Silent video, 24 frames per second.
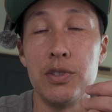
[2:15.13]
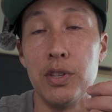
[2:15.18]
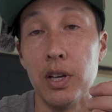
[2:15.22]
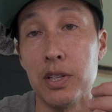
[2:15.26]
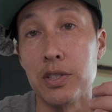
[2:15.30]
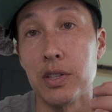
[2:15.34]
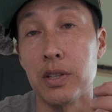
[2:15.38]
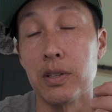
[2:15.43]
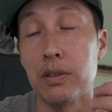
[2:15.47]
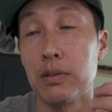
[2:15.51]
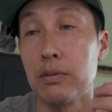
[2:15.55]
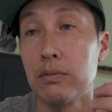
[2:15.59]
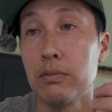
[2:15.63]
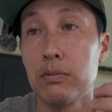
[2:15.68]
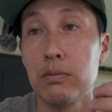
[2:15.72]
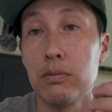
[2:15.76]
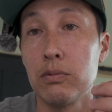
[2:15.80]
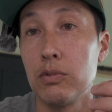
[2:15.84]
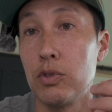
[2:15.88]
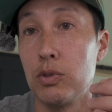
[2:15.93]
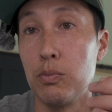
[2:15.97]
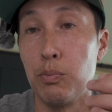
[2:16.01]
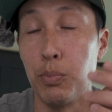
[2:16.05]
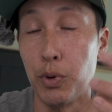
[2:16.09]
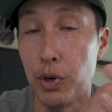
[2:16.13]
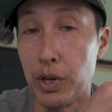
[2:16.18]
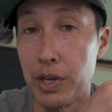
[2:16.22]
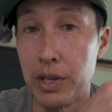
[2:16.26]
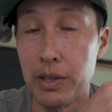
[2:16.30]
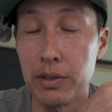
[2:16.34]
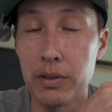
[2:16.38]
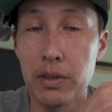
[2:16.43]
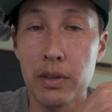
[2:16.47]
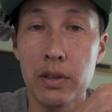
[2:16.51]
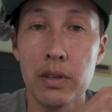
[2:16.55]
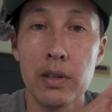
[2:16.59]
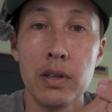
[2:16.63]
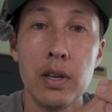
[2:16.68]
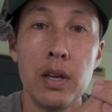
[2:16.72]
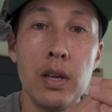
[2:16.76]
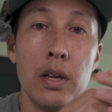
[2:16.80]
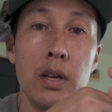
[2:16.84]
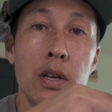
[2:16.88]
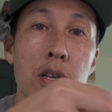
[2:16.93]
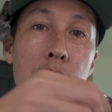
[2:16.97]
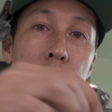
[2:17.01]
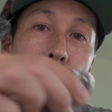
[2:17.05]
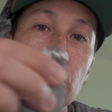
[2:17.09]
doesn't breathe.
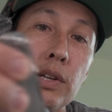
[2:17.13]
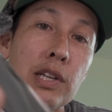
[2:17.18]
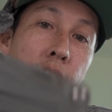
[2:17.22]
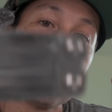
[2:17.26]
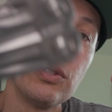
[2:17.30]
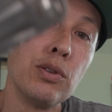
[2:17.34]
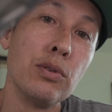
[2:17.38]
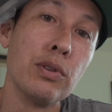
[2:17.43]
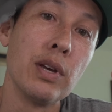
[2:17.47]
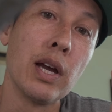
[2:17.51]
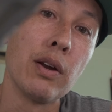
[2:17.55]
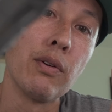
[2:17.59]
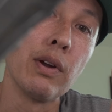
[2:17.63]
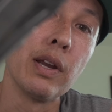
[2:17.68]
So let's do that